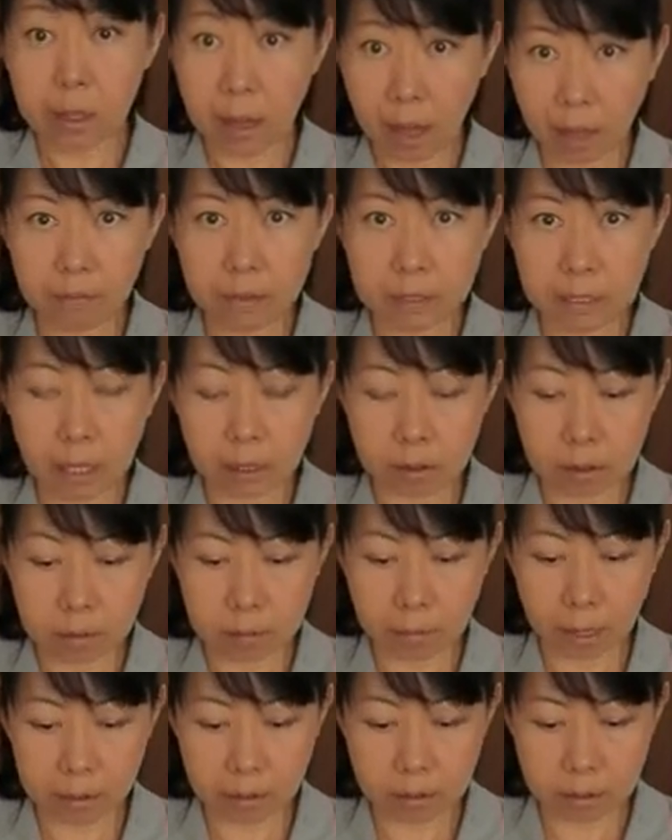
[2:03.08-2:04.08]
levitate the
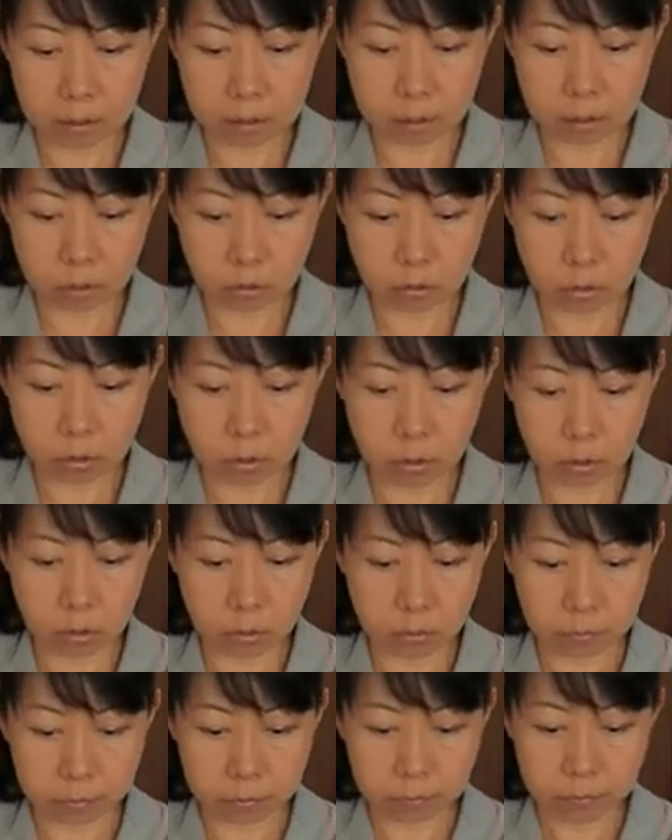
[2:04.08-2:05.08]
magnets to show
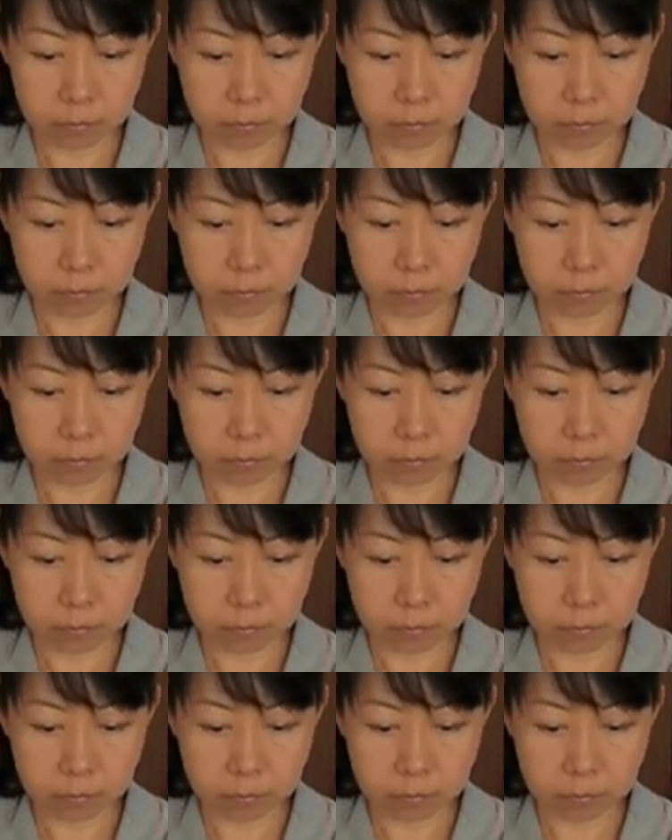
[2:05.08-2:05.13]
you.